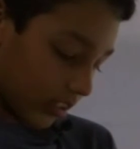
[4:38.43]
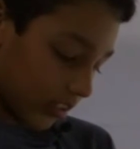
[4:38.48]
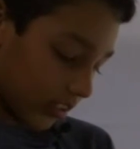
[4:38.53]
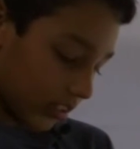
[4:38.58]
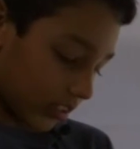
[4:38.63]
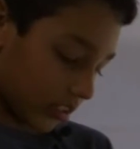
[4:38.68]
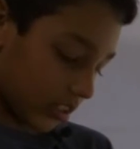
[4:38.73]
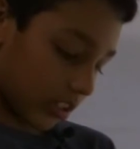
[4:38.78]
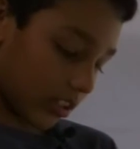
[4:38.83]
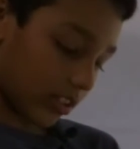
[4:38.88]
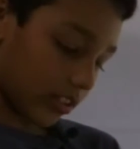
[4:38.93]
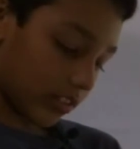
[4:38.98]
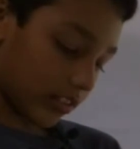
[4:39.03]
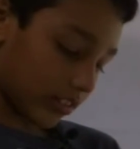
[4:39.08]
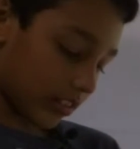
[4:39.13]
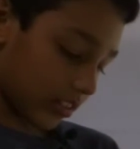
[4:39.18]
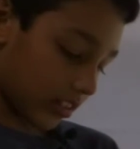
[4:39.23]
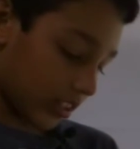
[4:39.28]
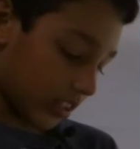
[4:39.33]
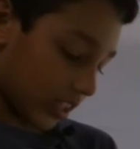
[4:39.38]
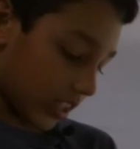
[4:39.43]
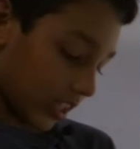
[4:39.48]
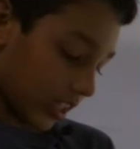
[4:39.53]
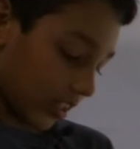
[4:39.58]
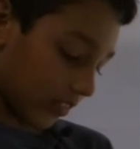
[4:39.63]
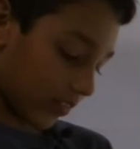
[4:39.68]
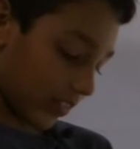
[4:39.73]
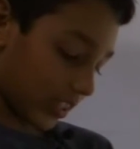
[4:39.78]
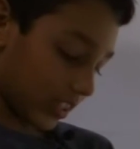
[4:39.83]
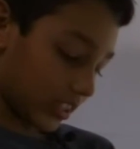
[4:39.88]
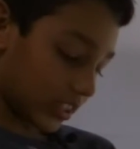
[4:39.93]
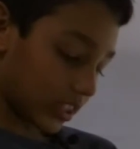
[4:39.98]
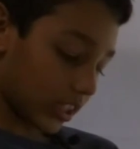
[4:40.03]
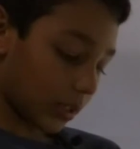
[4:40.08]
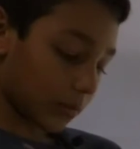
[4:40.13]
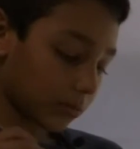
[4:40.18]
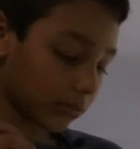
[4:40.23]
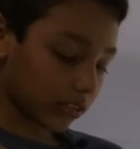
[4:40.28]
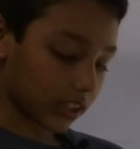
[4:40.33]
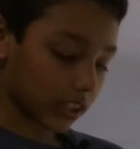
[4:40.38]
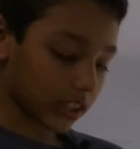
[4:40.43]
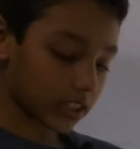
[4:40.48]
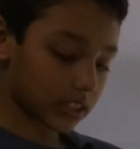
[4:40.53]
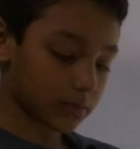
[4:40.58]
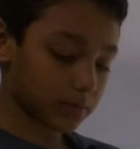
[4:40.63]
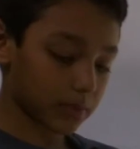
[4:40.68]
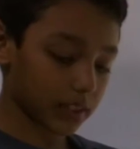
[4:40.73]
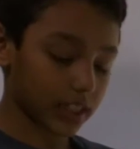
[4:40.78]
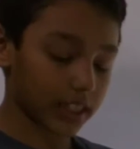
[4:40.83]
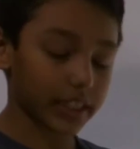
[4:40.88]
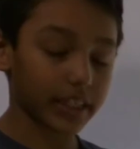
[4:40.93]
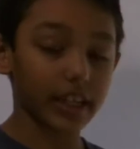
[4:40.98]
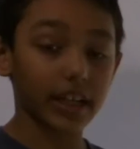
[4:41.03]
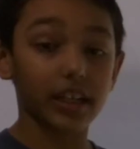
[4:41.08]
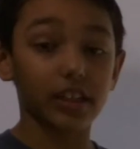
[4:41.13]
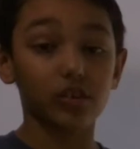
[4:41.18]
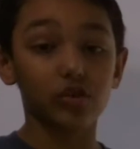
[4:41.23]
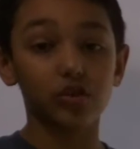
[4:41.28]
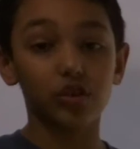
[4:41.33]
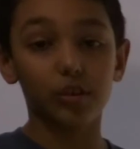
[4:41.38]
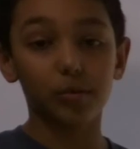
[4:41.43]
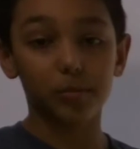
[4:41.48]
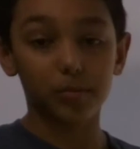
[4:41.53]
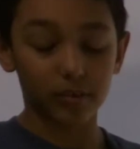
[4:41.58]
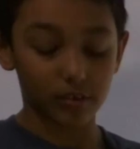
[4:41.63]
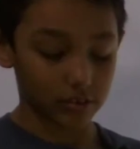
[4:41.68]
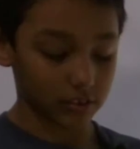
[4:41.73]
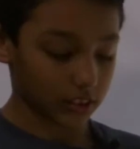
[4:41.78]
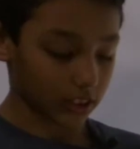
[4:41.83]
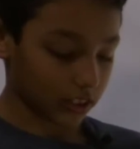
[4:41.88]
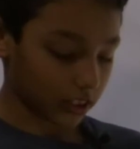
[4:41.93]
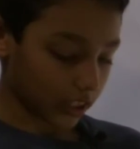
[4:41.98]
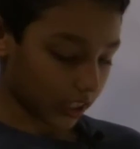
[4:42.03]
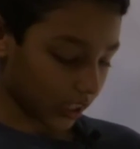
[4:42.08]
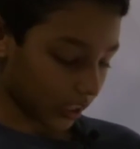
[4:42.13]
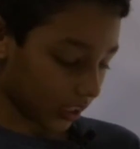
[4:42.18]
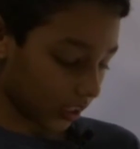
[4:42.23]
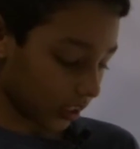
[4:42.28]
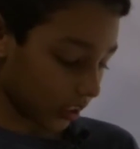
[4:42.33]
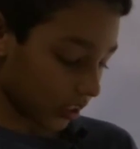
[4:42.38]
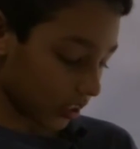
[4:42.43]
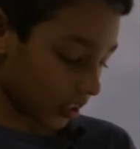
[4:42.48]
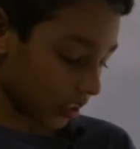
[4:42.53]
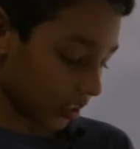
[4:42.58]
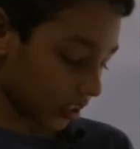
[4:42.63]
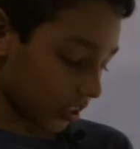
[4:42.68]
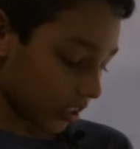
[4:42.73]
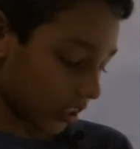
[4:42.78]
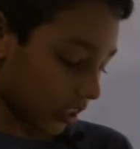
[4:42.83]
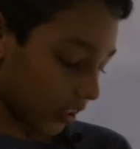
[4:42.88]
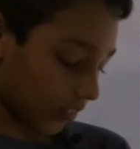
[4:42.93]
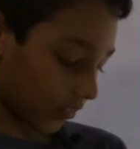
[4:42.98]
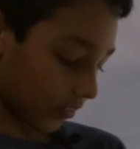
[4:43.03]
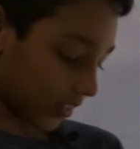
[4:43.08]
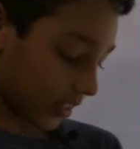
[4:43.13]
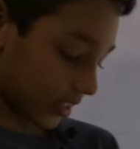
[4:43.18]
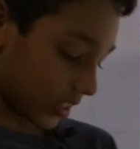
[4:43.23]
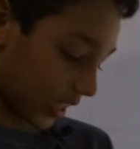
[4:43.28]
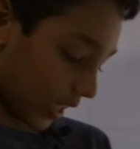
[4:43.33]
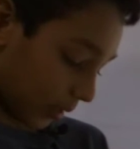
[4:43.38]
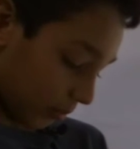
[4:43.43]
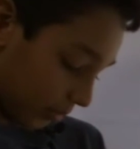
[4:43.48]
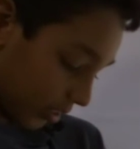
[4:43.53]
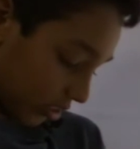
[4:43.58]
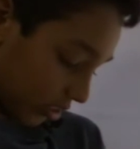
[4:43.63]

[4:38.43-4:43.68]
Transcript: so if he doubled his speed and tripled the length of the time he